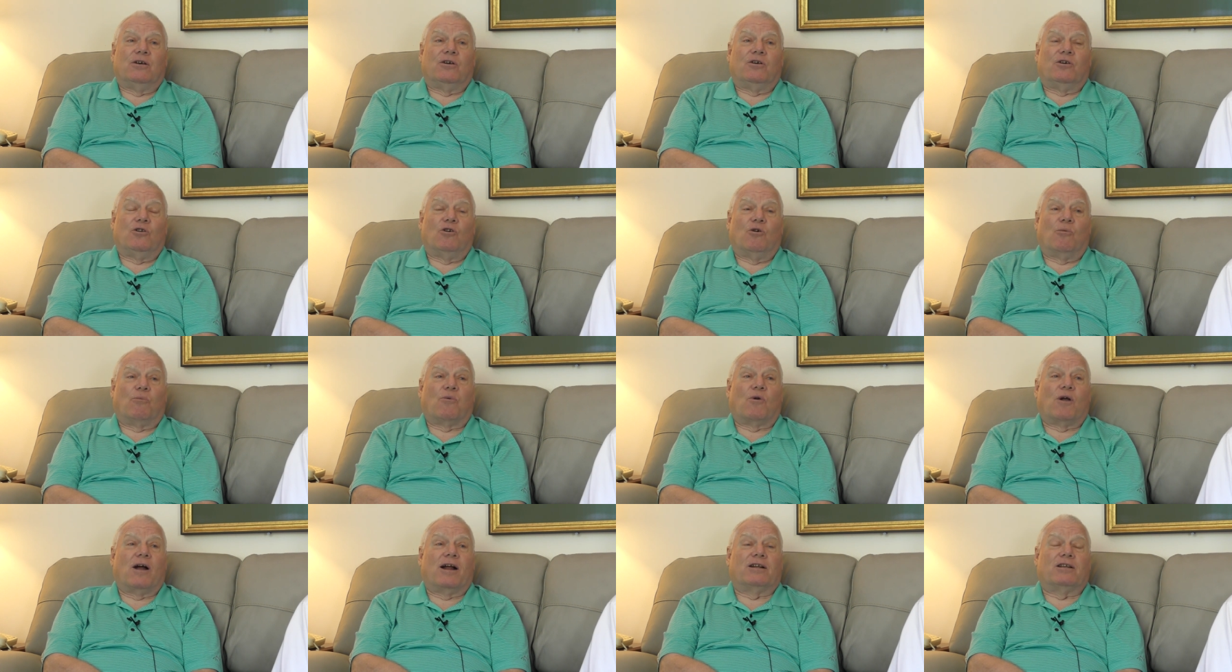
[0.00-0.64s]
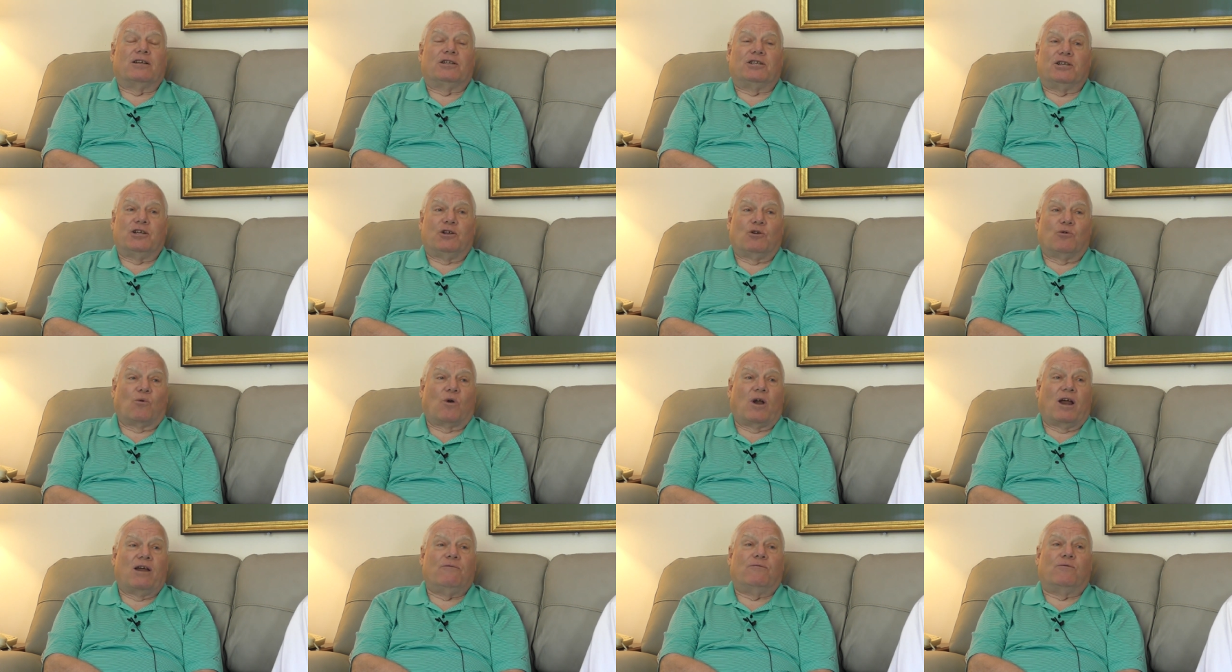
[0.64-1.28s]
you know practicing
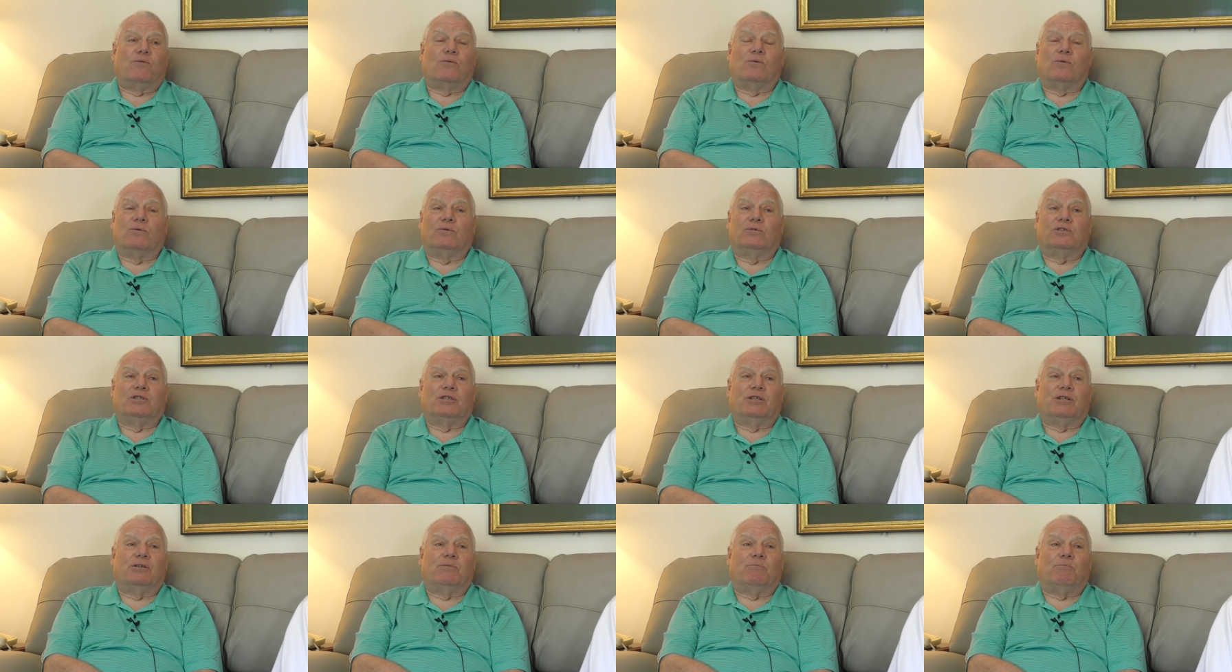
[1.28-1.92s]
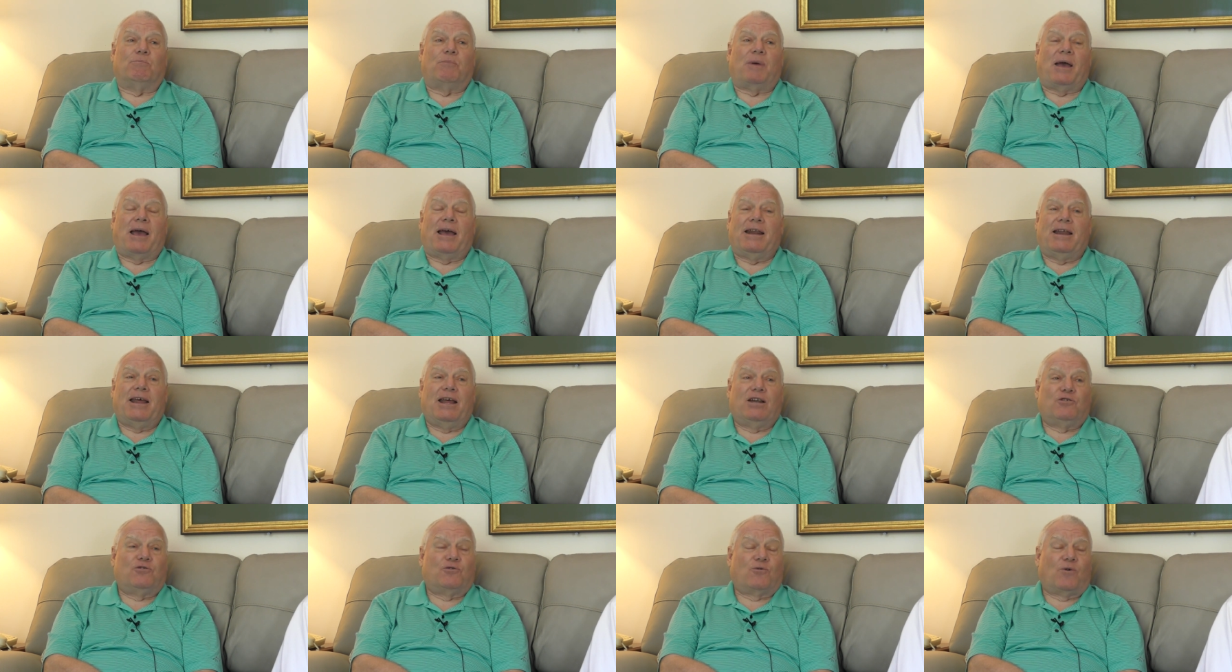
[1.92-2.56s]
rifles and
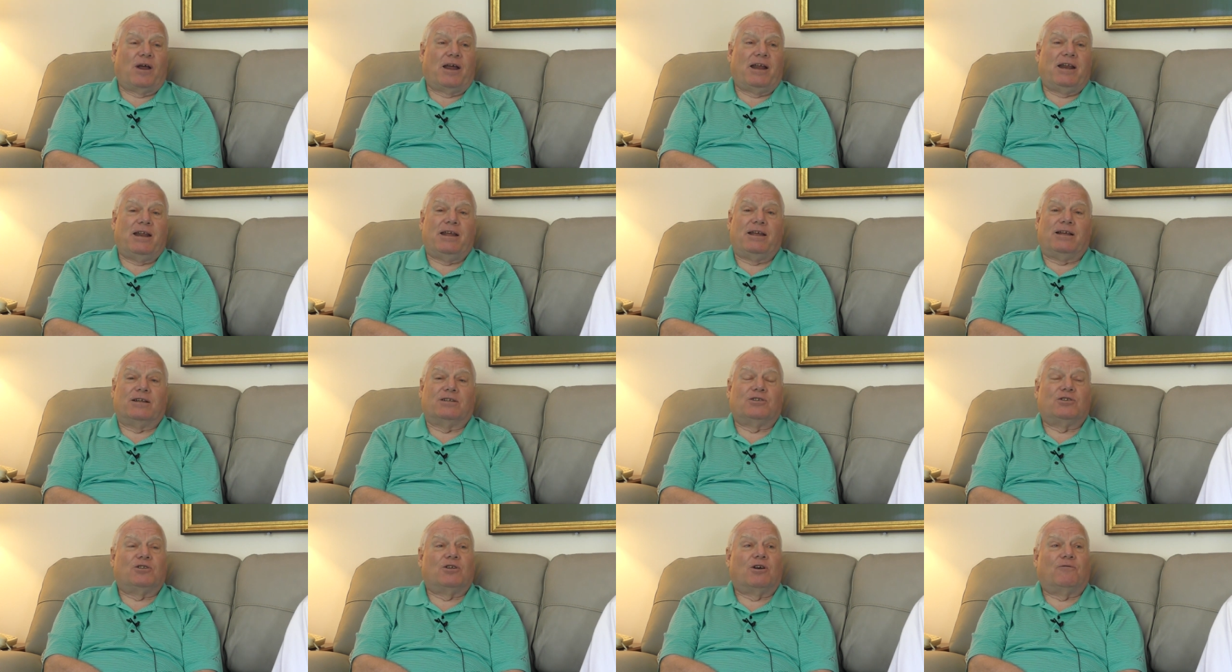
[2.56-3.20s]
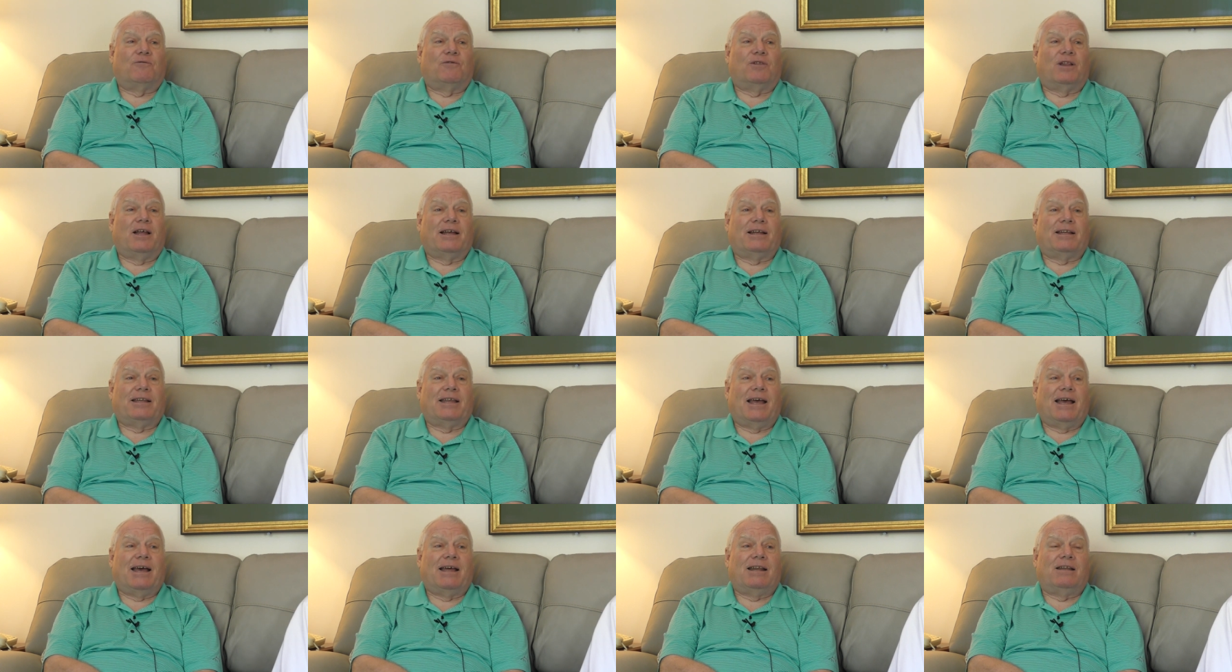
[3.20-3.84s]
bayonet training and stuff like
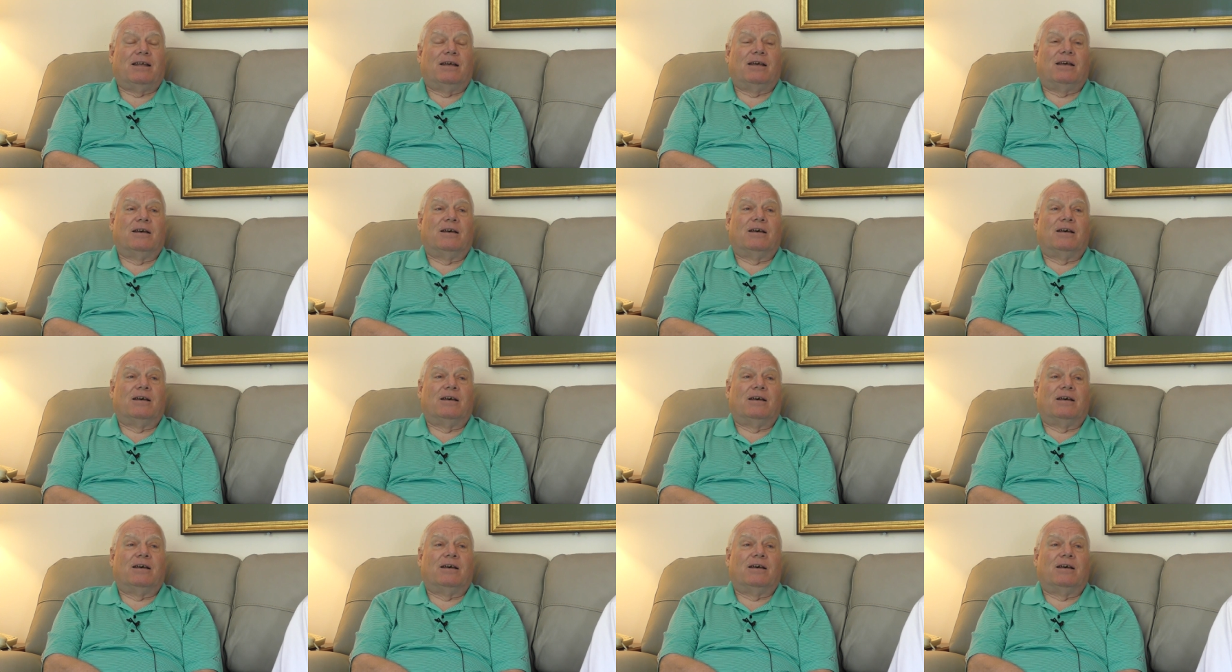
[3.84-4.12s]
that.